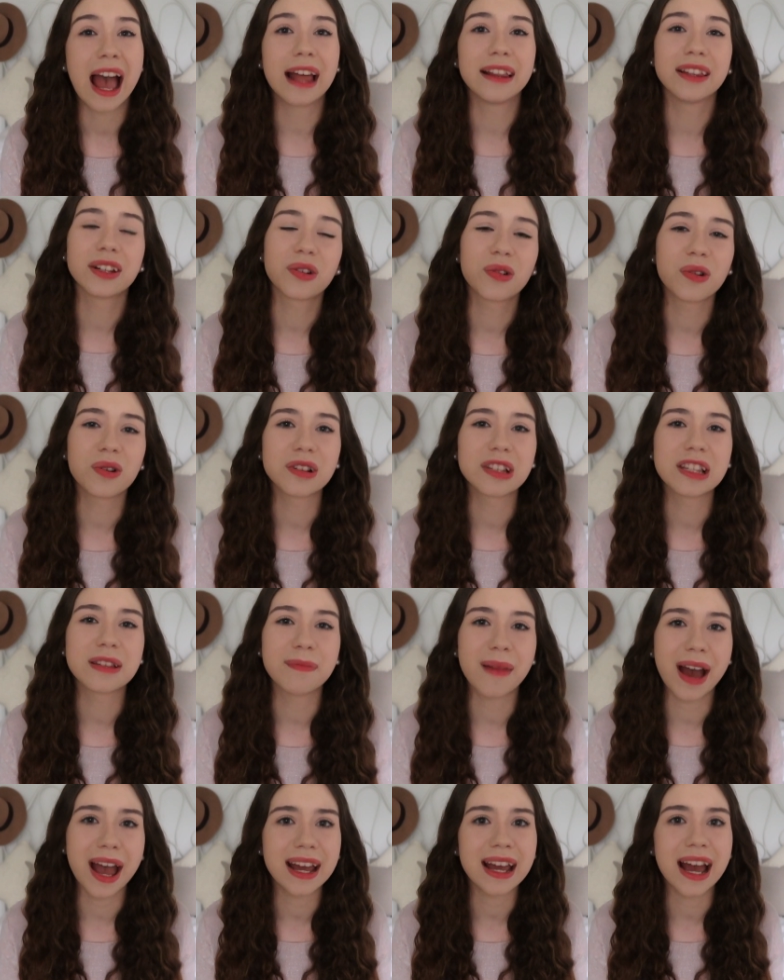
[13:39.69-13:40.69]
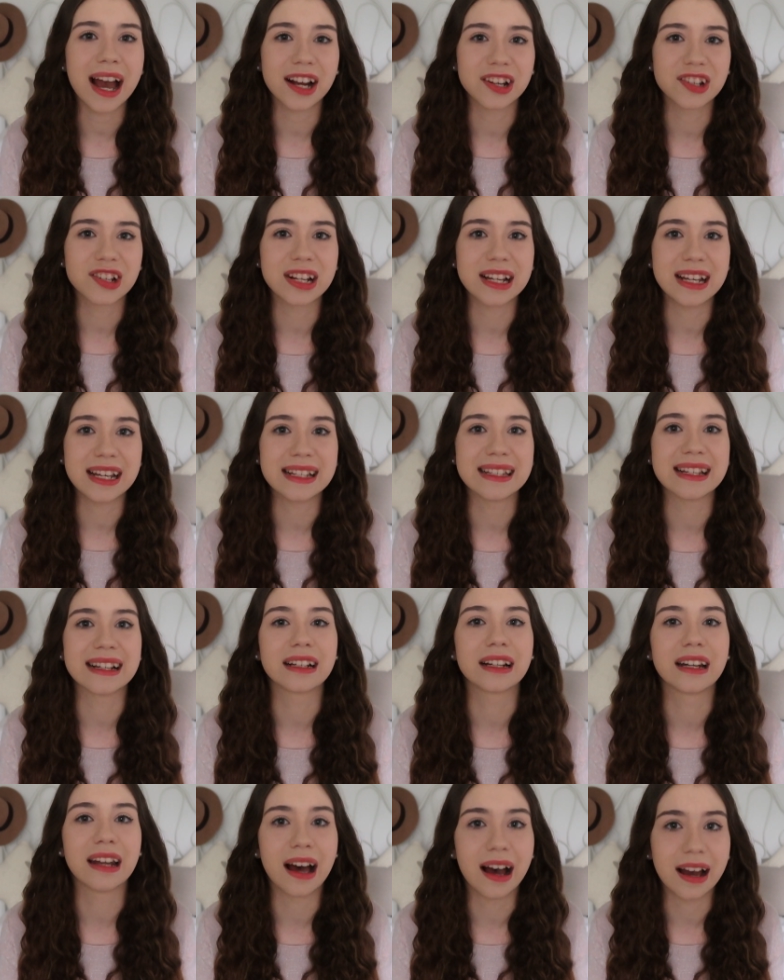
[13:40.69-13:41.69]
and the courts may actually
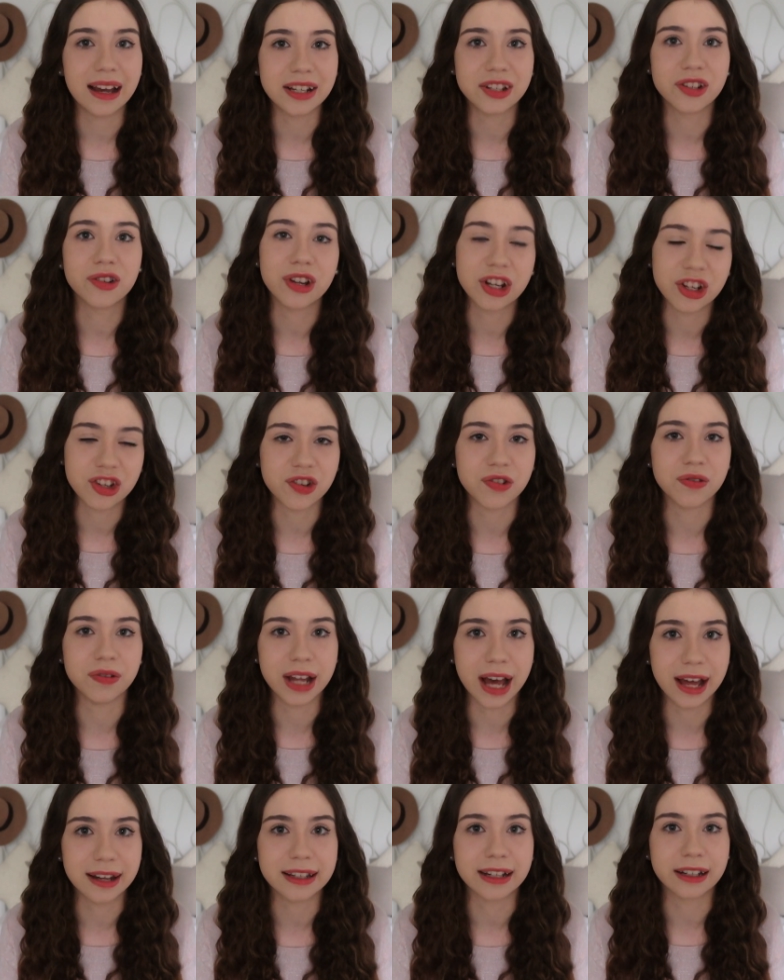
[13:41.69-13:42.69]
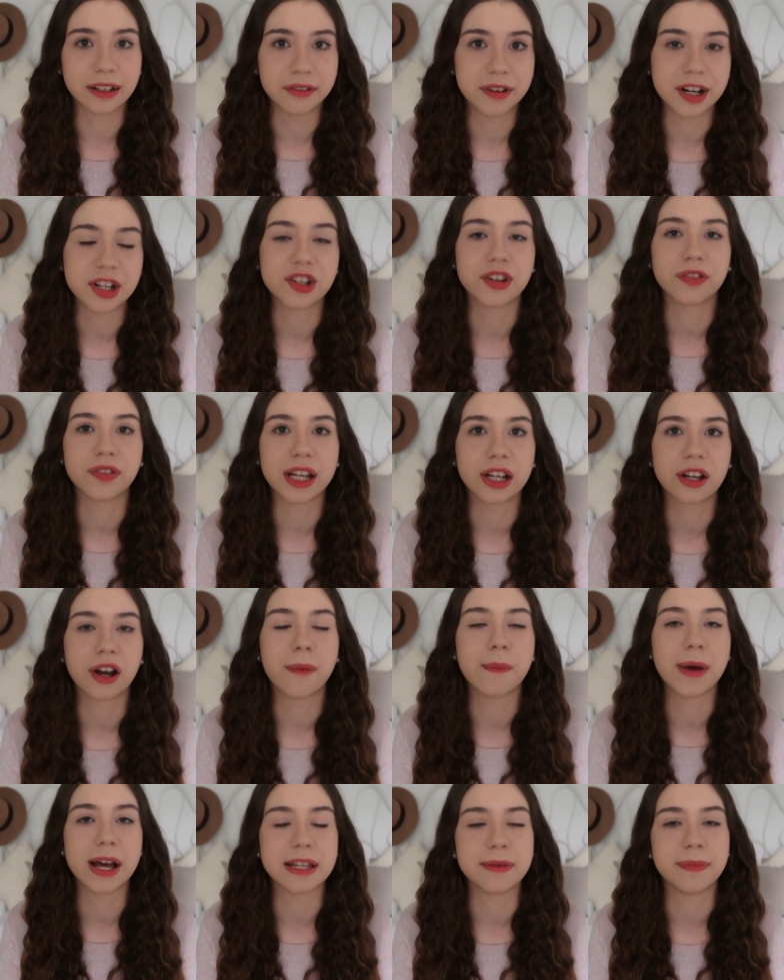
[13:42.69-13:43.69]
decline to issue that declaration of
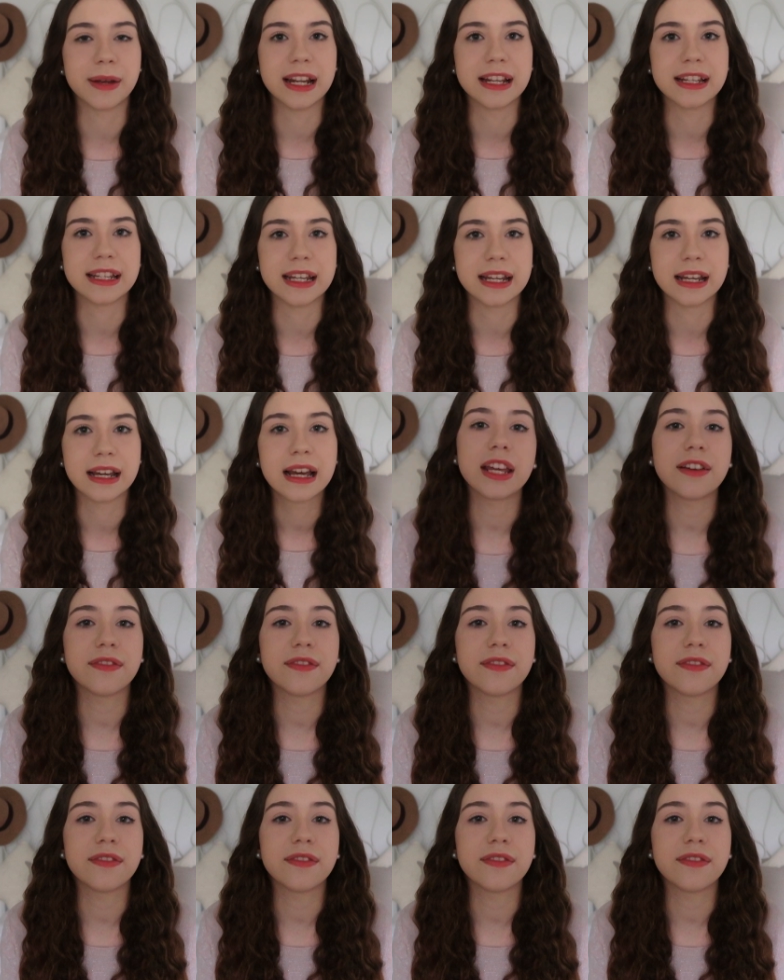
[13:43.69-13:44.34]
incompatibility,